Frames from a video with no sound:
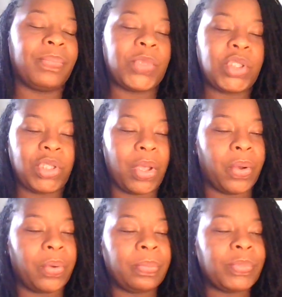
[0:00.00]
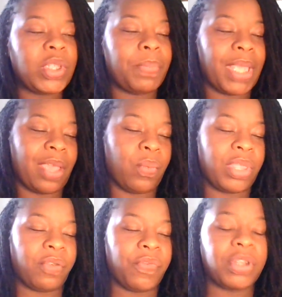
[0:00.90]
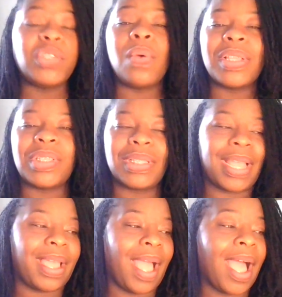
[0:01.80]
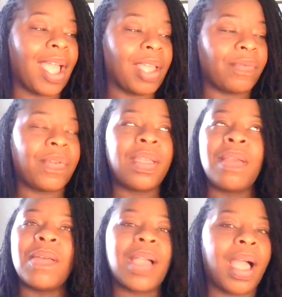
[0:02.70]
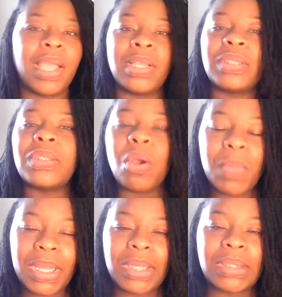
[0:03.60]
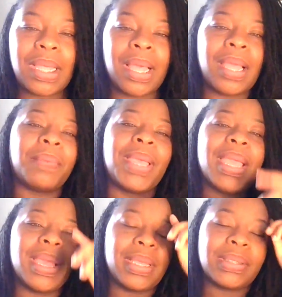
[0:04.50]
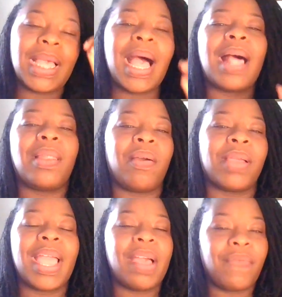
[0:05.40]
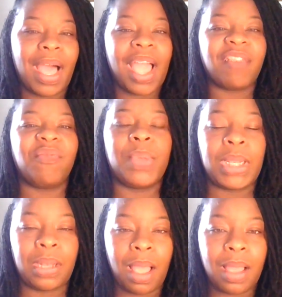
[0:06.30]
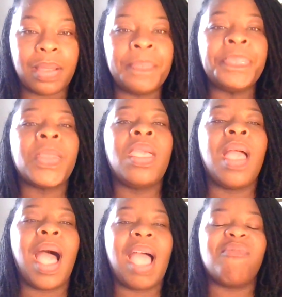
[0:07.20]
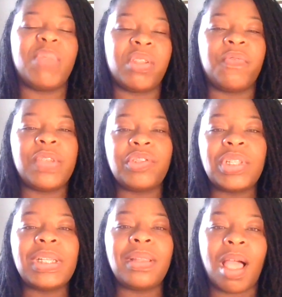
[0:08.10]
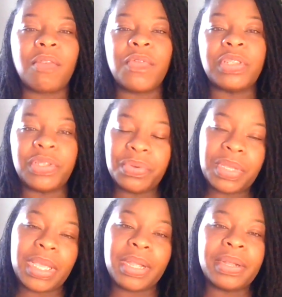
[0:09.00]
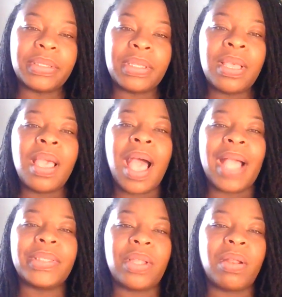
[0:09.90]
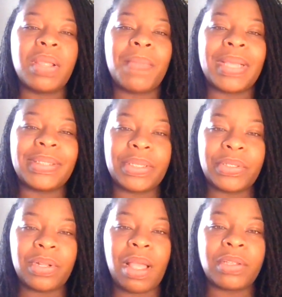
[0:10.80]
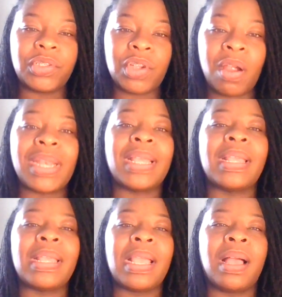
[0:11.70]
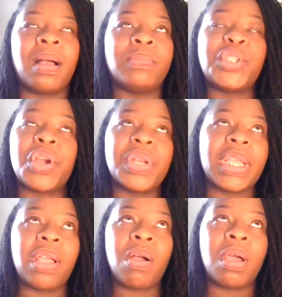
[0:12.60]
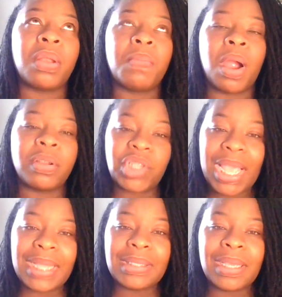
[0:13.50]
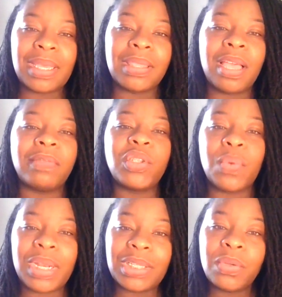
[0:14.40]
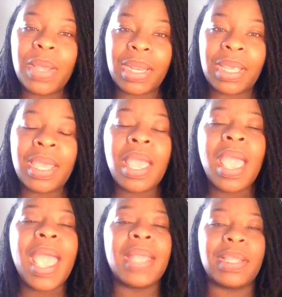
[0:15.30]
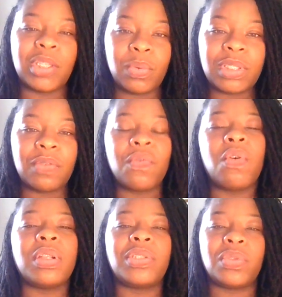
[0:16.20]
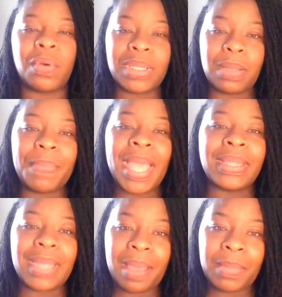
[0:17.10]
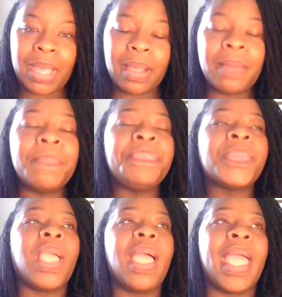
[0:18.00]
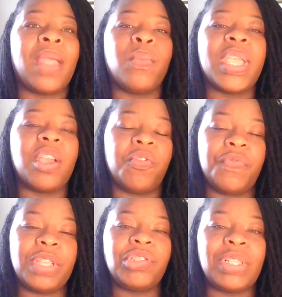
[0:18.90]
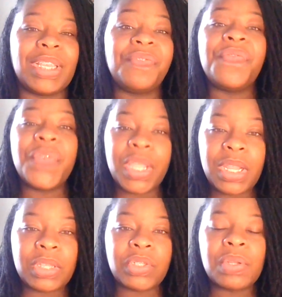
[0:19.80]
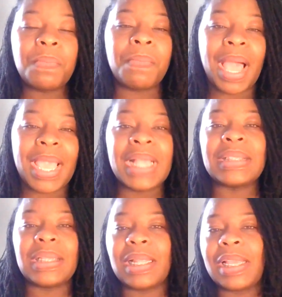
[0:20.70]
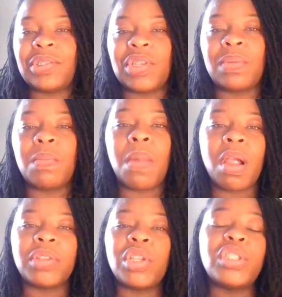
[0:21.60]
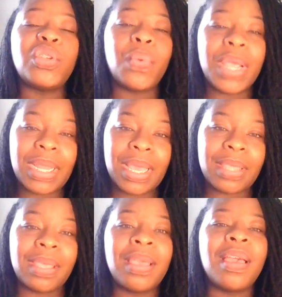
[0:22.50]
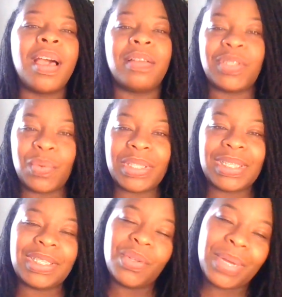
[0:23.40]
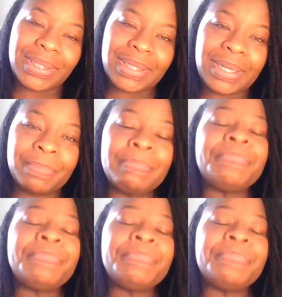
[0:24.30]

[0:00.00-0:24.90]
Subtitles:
So to begin with, the first question that I've gotten so many times is, how long have I been locked? I've been officially locked for 2 years. I started my Sisterlock journey on March 18th of 2020, and this was of course during the pandemic, and we officially finished my installation March 20th of 2020.